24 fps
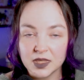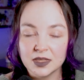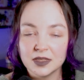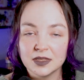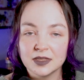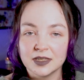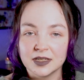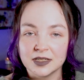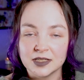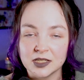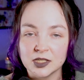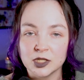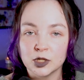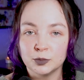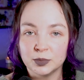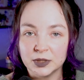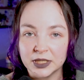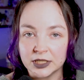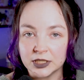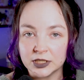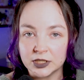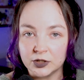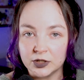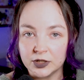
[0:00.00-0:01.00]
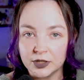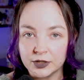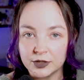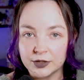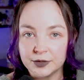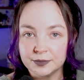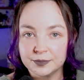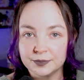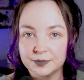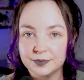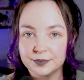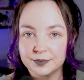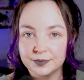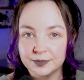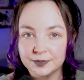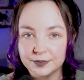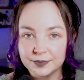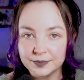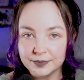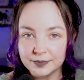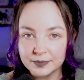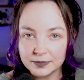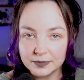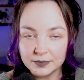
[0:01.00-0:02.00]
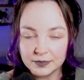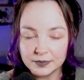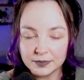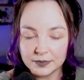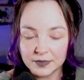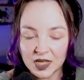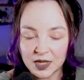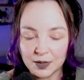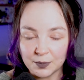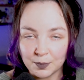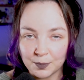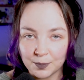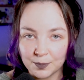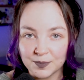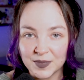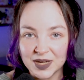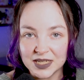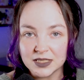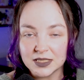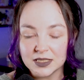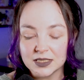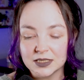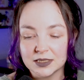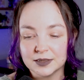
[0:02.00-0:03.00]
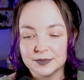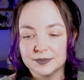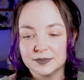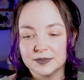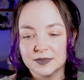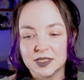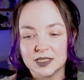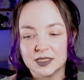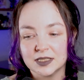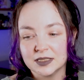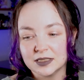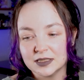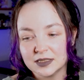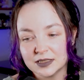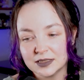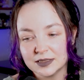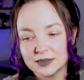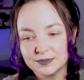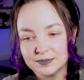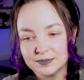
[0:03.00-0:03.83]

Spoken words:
This is obligatory. It must. This is